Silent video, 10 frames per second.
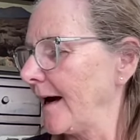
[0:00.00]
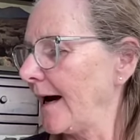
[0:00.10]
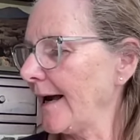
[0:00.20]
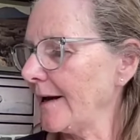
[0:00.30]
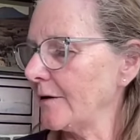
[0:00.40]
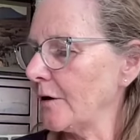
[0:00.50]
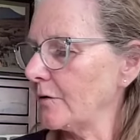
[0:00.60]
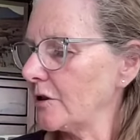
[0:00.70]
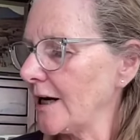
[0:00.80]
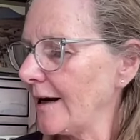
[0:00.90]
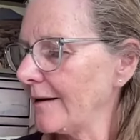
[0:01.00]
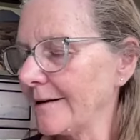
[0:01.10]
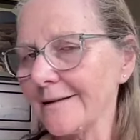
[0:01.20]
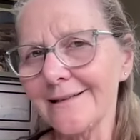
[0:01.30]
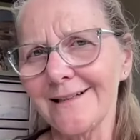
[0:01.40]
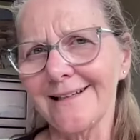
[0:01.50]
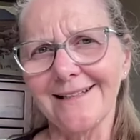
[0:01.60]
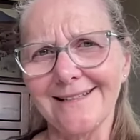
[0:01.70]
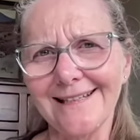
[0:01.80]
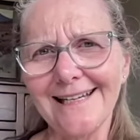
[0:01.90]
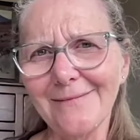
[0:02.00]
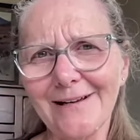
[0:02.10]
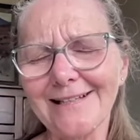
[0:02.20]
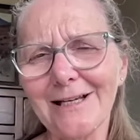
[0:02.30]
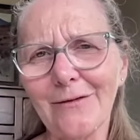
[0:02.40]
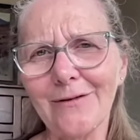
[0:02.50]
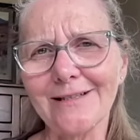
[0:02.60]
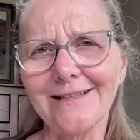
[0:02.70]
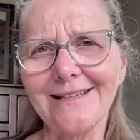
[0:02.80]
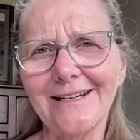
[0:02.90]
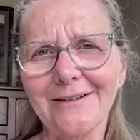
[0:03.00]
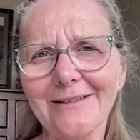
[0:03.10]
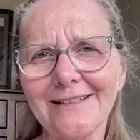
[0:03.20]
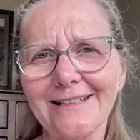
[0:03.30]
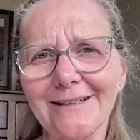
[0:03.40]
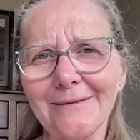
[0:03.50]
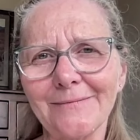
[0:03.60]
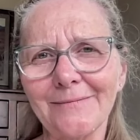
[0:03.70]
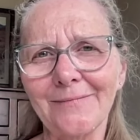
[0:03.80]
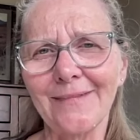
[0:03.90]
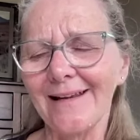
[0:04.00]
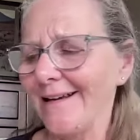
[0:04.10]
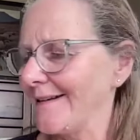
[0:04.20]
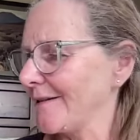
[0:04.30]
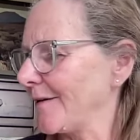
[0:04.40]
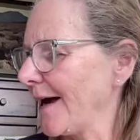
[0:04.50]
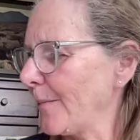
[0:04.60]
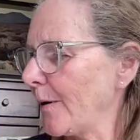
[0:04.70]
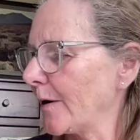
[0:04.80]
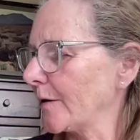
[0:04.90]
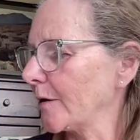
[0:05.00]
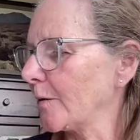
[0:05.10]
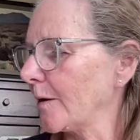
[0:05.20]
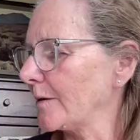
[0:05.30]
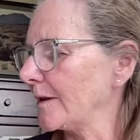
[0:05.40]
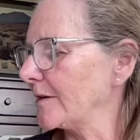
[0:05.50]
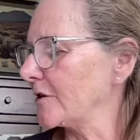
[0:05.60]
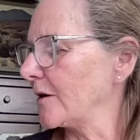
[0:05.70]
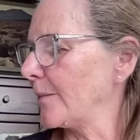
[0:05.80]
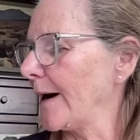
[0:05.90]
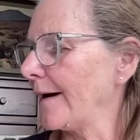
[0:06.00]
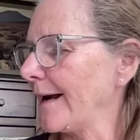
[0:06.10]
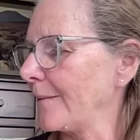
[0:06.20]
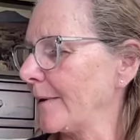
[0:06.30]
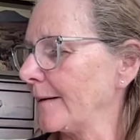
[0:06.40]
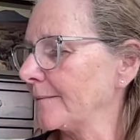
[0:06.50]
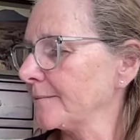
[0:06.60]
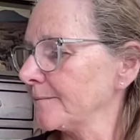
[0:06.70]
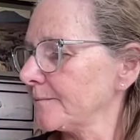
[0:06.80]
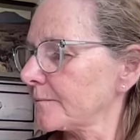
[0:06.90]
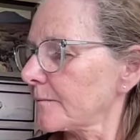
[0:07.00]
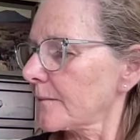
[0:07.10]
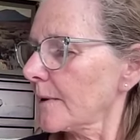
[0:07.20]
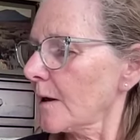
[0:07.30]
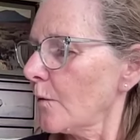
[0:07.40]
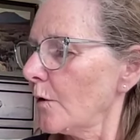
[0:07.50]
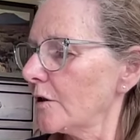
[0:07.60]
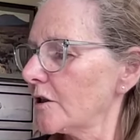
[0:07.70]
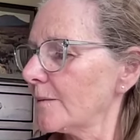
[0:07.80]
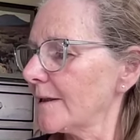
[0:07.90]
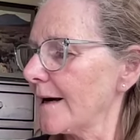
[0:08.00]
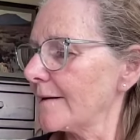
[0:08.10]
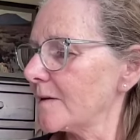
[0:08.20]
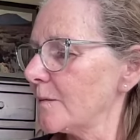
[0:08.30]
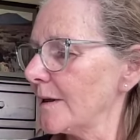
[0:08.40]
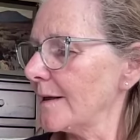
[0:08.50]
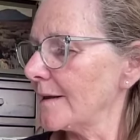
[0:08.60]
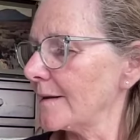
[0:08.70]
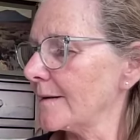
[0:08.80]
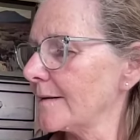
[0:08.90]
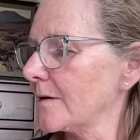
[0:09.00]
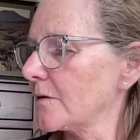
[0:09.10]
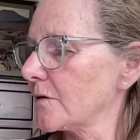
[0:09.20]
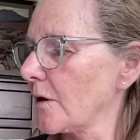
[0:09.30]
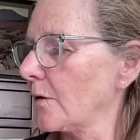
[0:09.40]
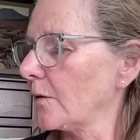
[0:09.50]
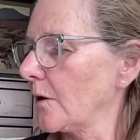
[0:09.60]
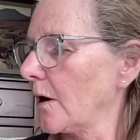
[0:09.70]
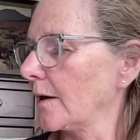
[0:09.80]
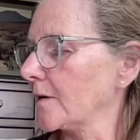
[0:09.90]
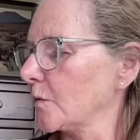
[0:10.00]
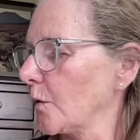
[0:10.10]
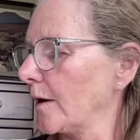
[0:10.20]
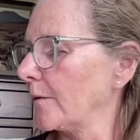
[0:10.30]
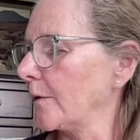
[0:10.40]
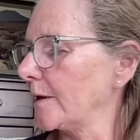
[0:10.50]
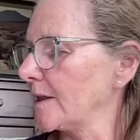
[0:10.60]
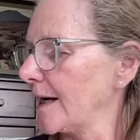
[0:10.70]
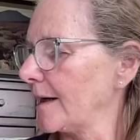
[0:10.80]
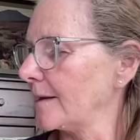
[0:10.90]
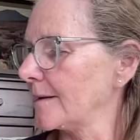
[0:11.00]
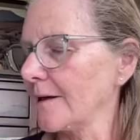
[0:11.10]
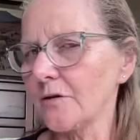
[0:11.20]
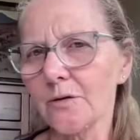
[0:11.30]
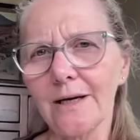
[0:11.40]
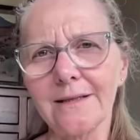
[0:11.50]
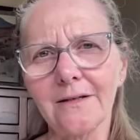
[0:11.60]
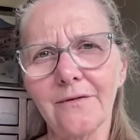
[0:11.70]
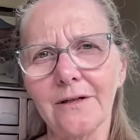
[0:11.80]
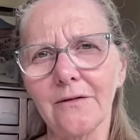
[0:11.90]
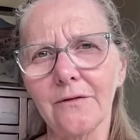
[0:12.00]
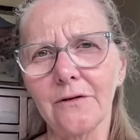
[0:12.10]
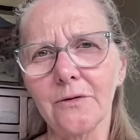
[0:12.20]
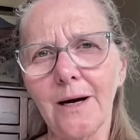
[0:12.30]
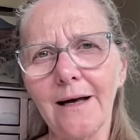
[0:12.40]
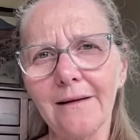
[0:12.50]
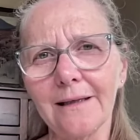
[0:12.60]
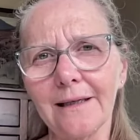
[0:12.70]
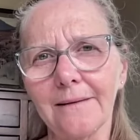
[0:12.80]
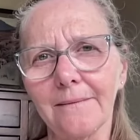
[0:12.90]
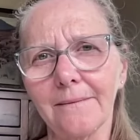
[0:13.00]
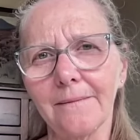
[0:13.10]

I had no challenge seeing myself as a seeker still. So that part of the quote didn't jump out at me. What jumped out as me is, so long as one retains a trace of individuality.